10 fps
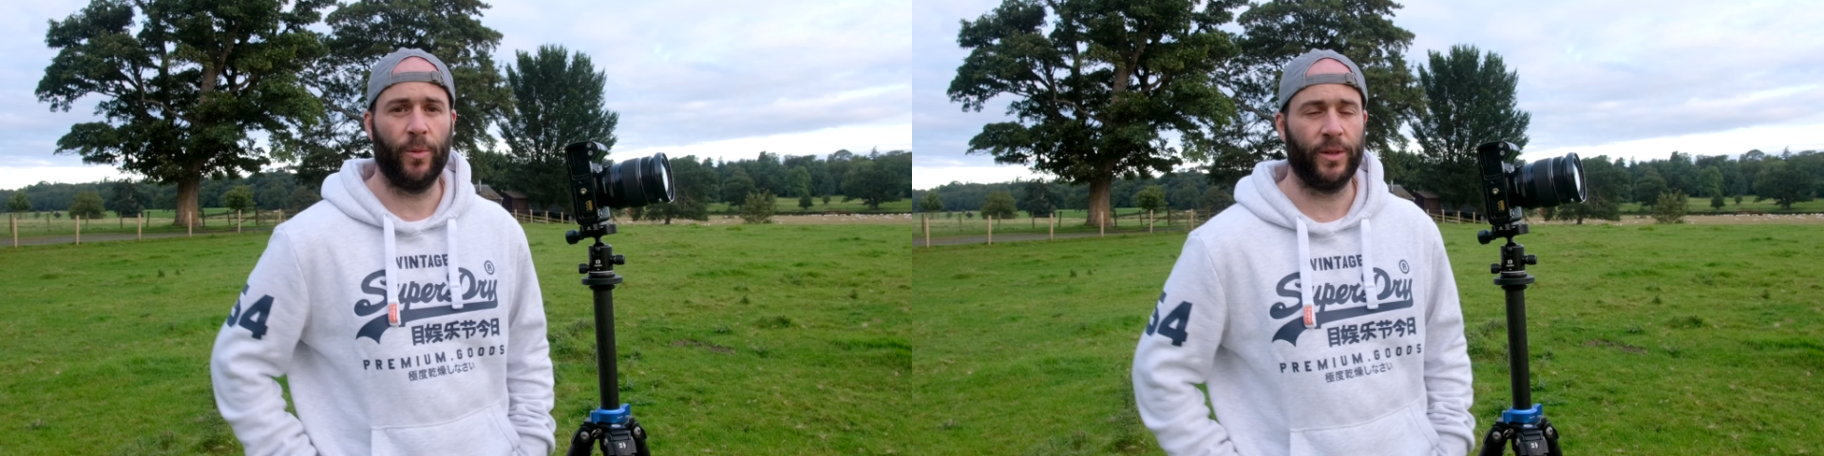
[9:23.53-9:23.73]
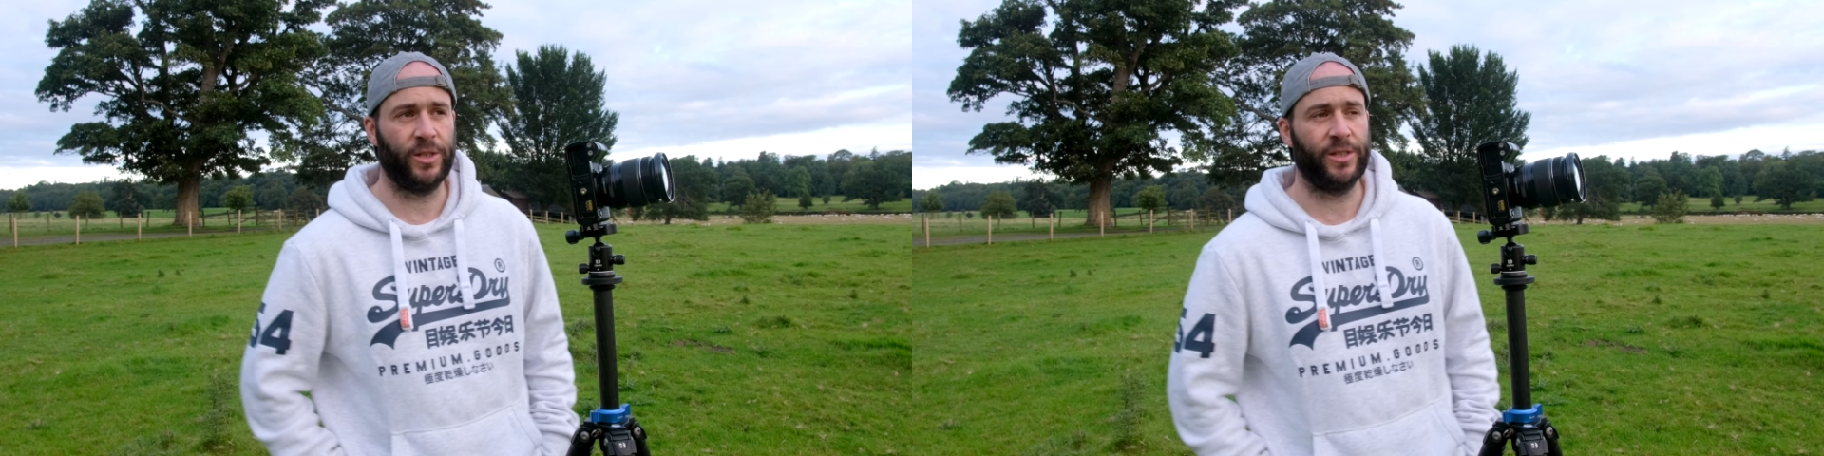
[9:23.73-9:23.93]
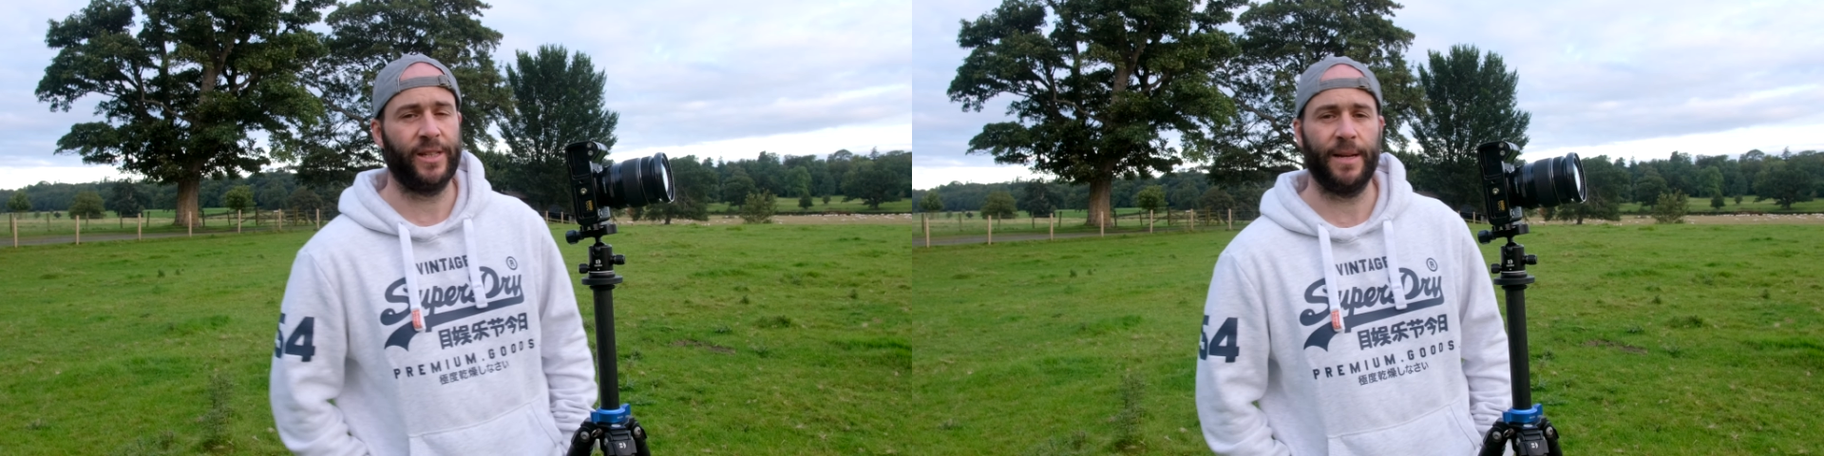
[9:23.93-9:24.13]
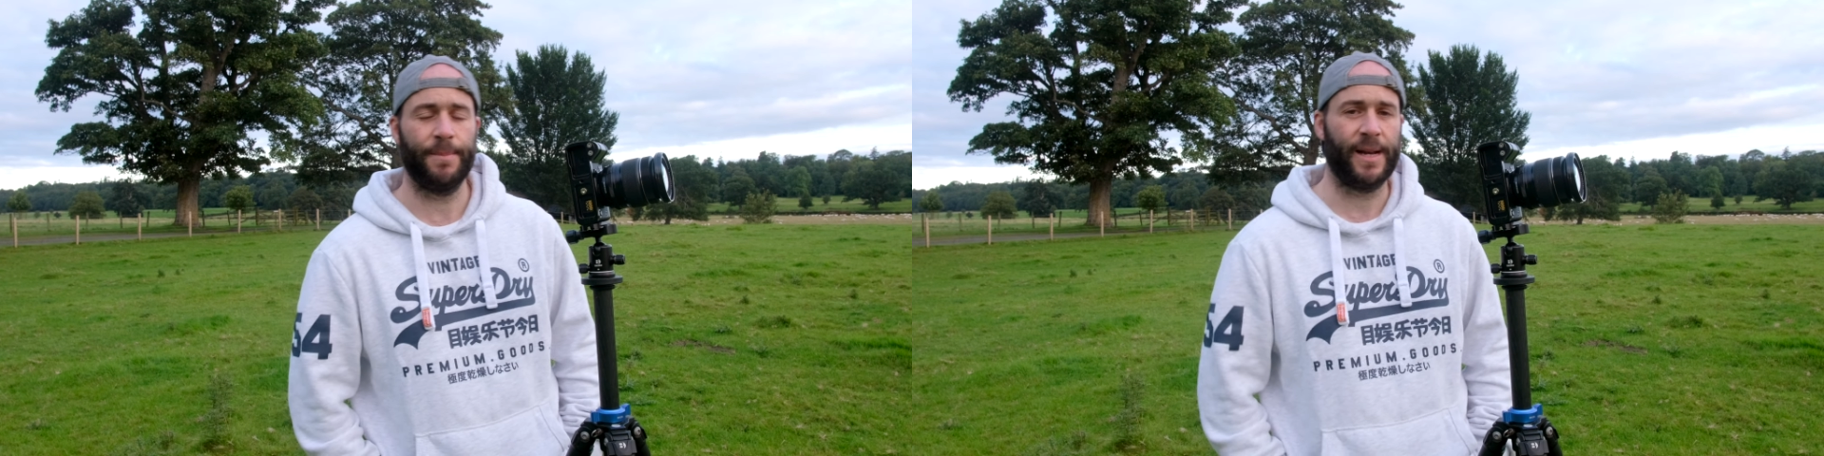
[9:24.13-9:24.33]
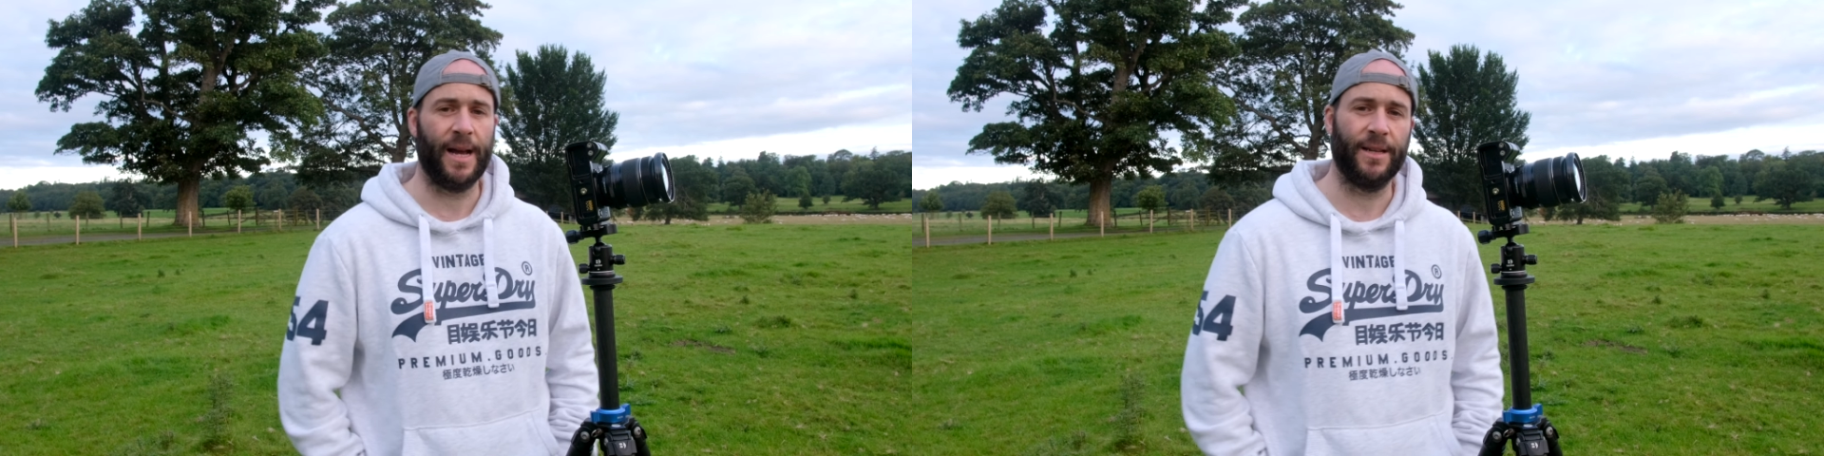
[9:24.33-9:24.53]
which is Craig
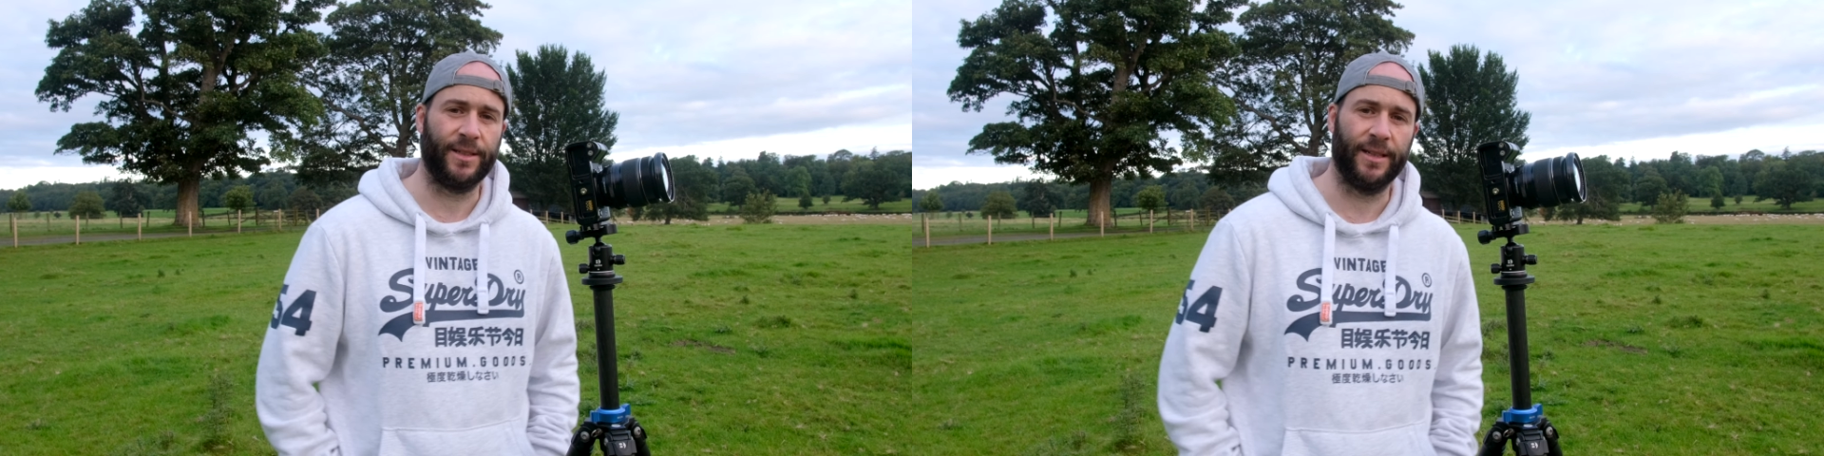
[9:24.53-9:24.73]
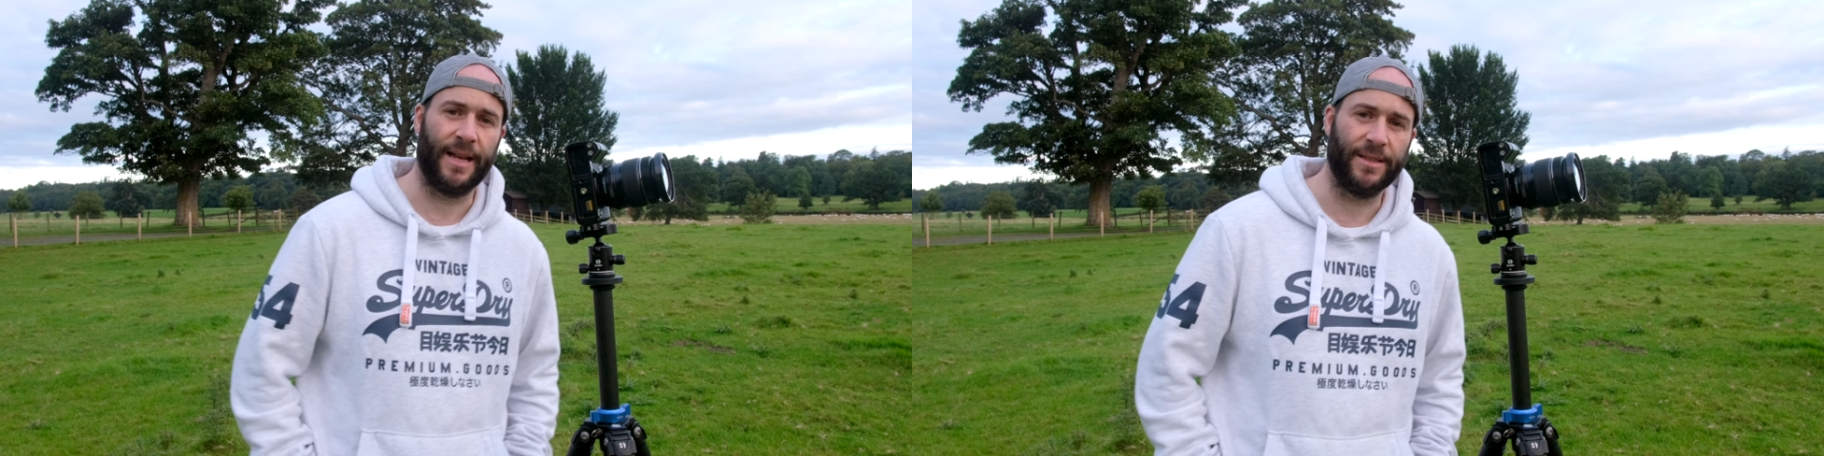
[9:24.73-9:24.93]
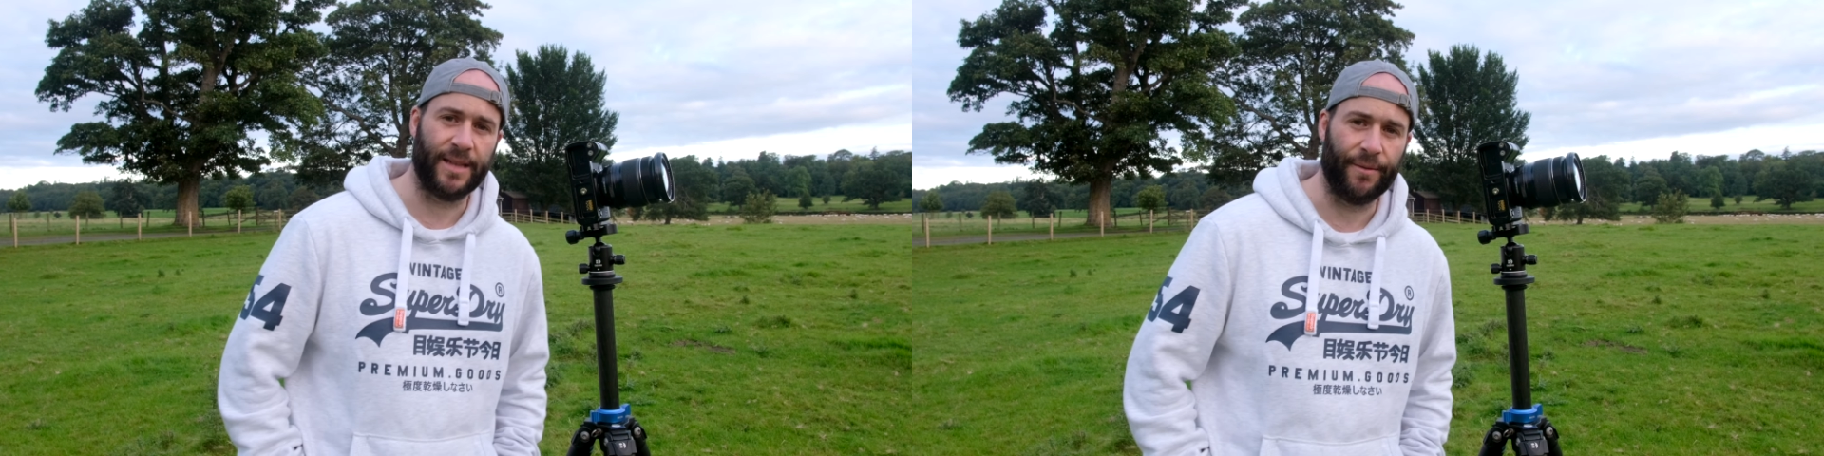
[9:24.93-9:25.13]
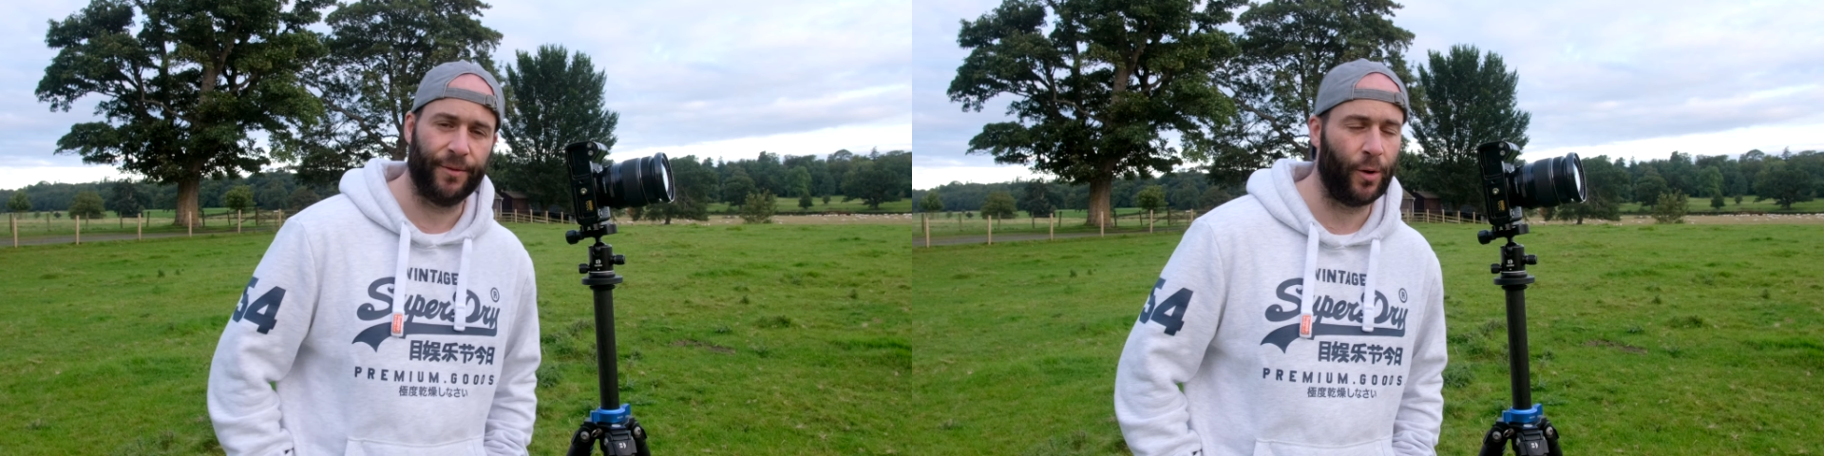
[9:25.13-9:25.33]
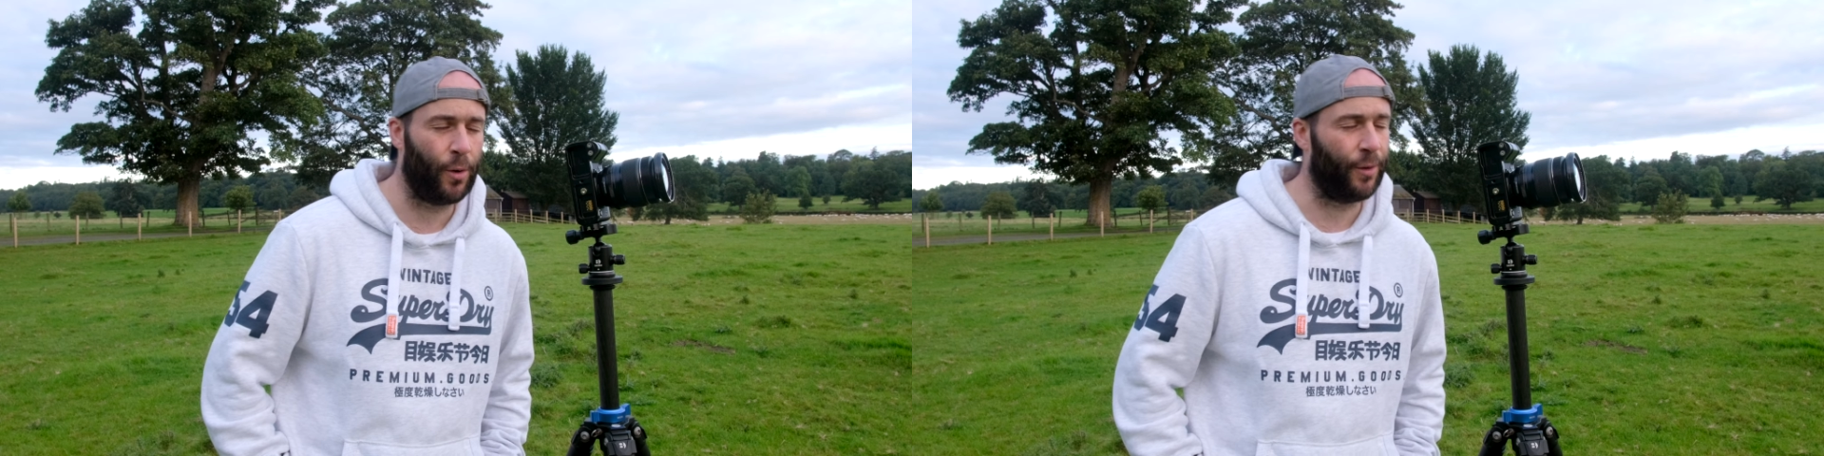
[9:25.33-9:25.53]
McAllister Landscape
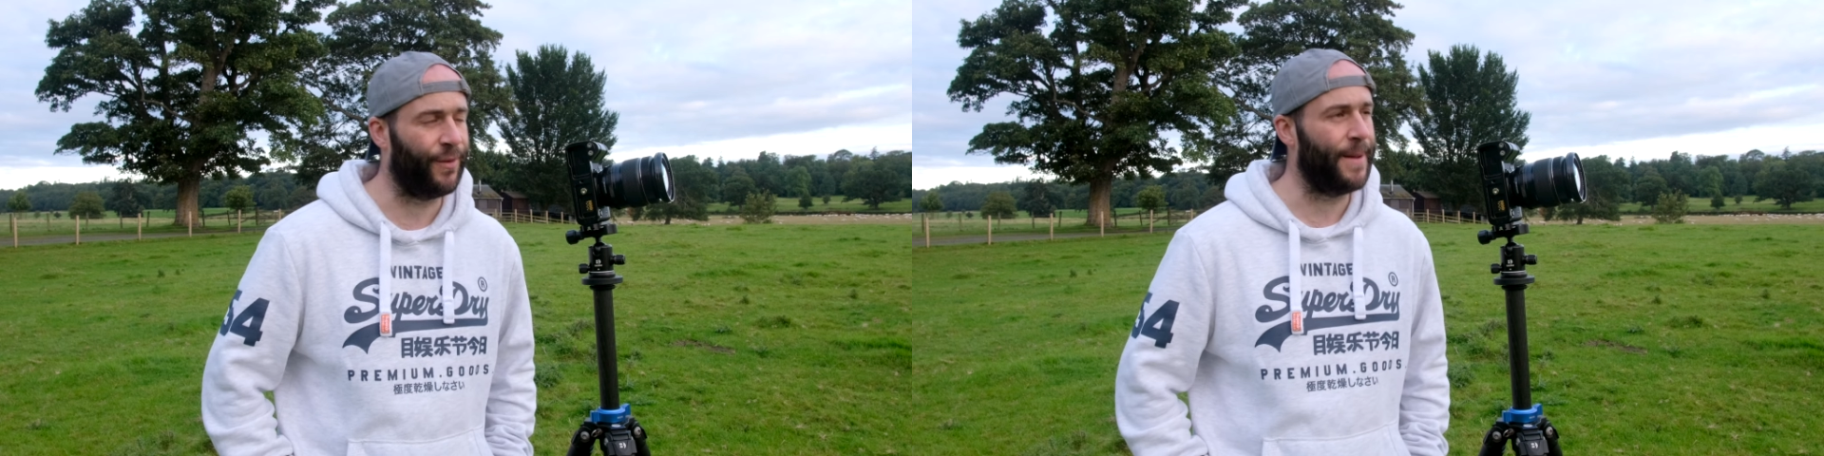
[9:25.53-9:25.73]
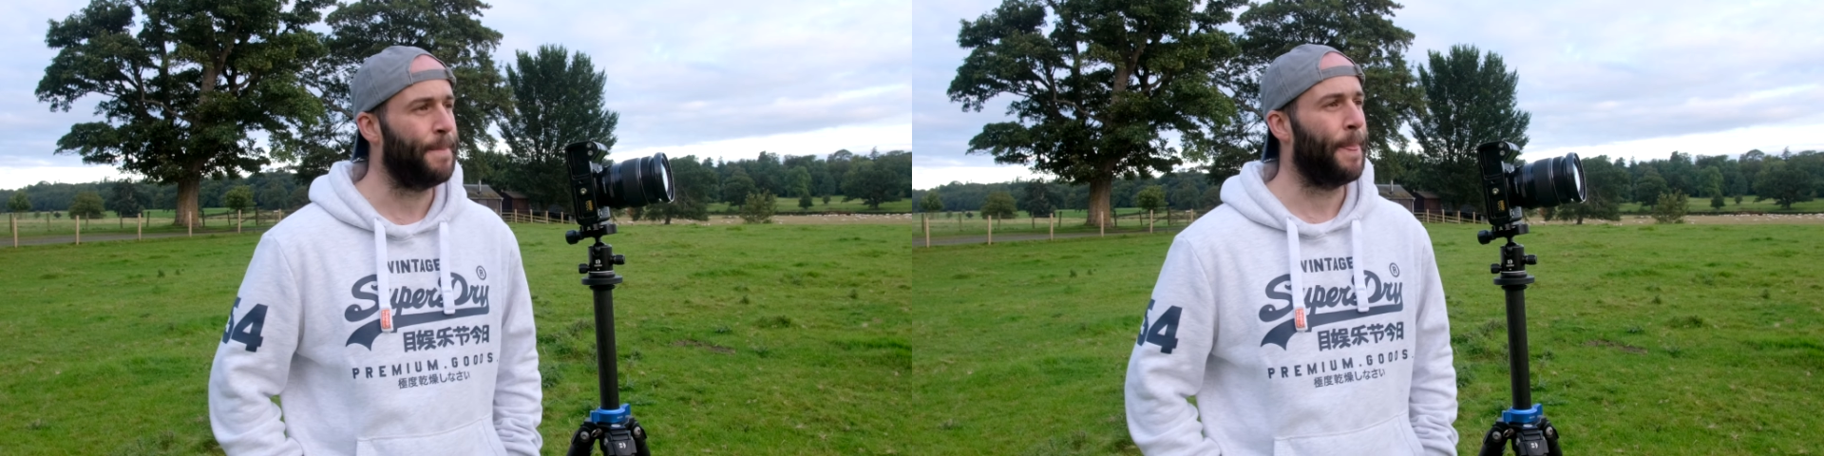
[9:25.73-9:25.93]
Photography.